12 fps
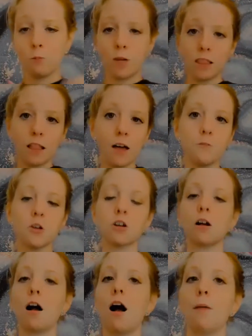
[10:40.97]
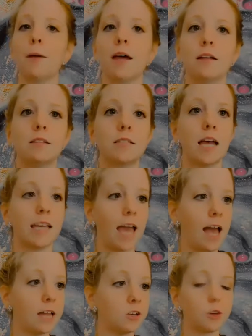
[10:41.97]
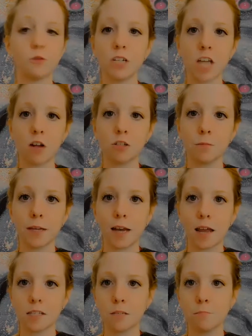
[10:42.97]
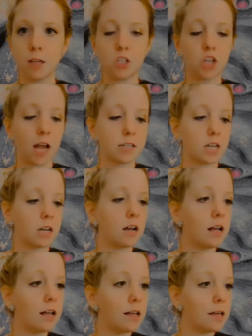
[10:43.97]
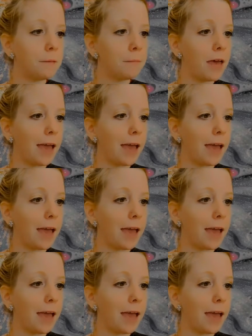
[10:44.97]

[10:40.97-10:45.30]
Would love your comments. Again, you can reach out to me at addisonbellchat.com,